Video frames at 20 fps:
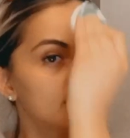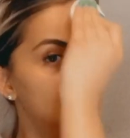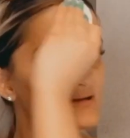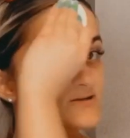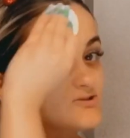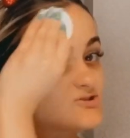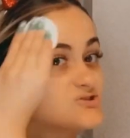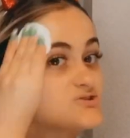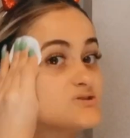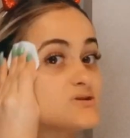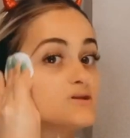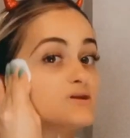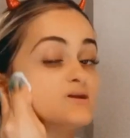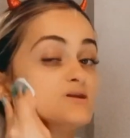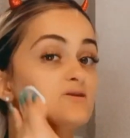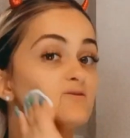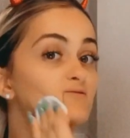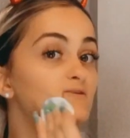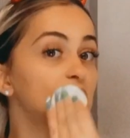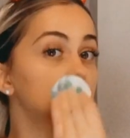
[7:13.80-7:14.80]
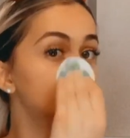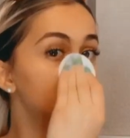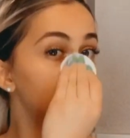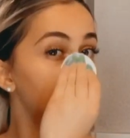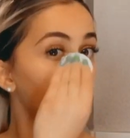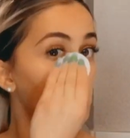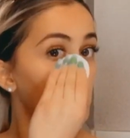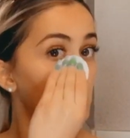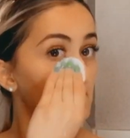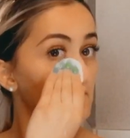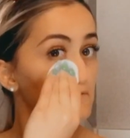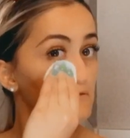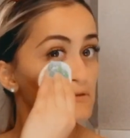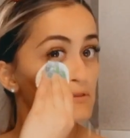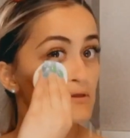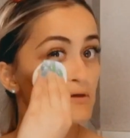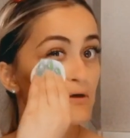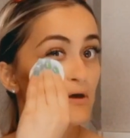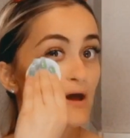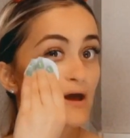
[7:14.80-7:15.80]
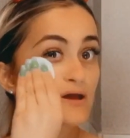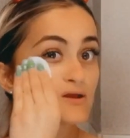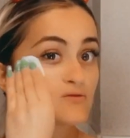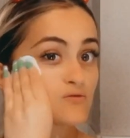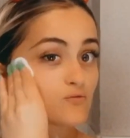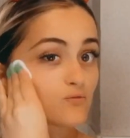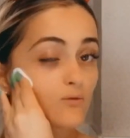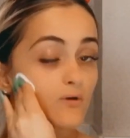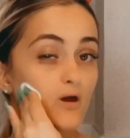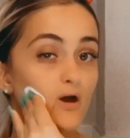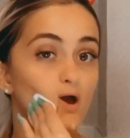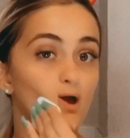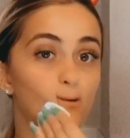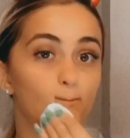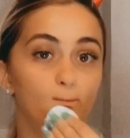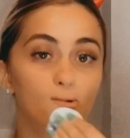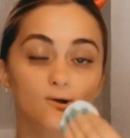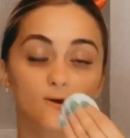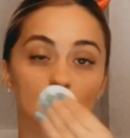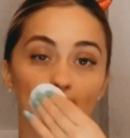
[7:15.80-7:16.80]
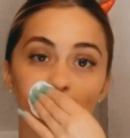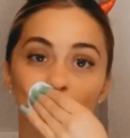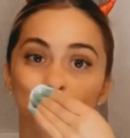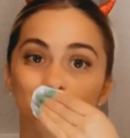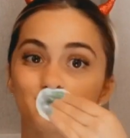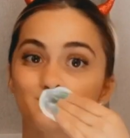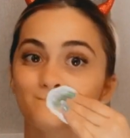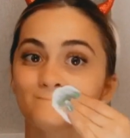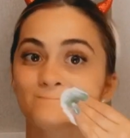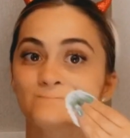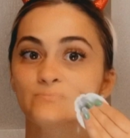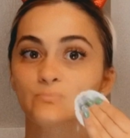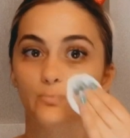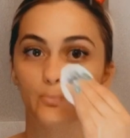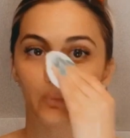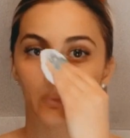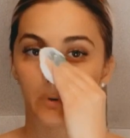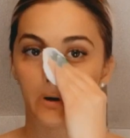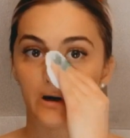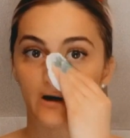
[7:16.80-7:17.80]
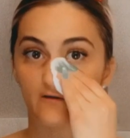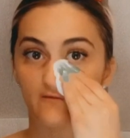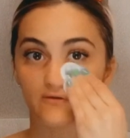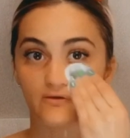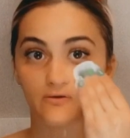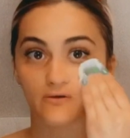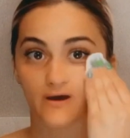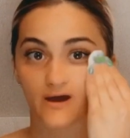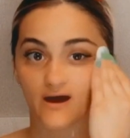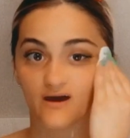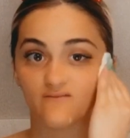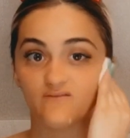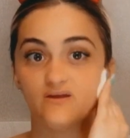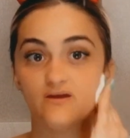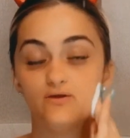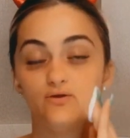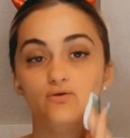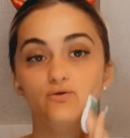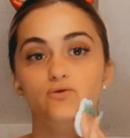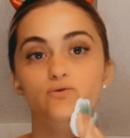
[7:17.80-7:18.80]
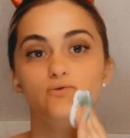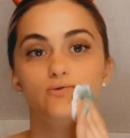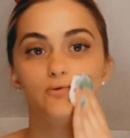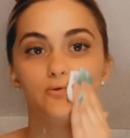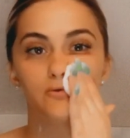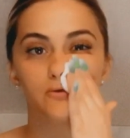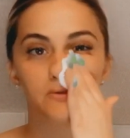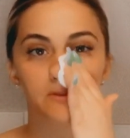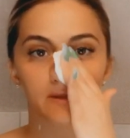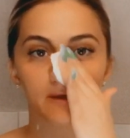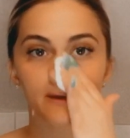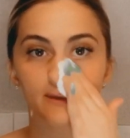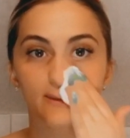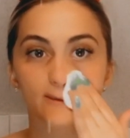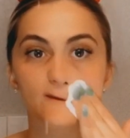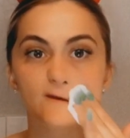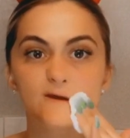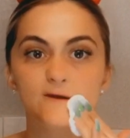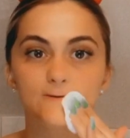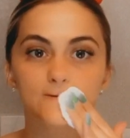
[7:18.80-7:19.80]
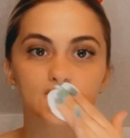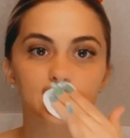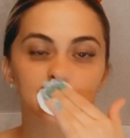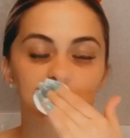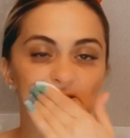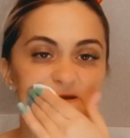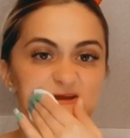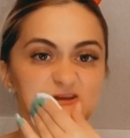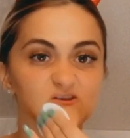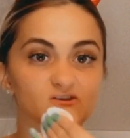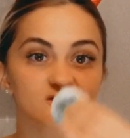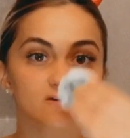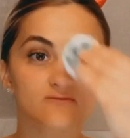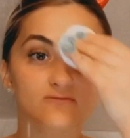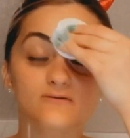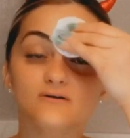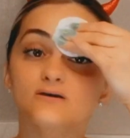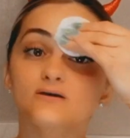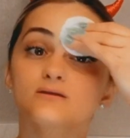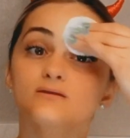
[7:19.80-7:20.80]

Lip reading: Just clean your face off with a cotton swab or whatever you have that you use to clean your face off with.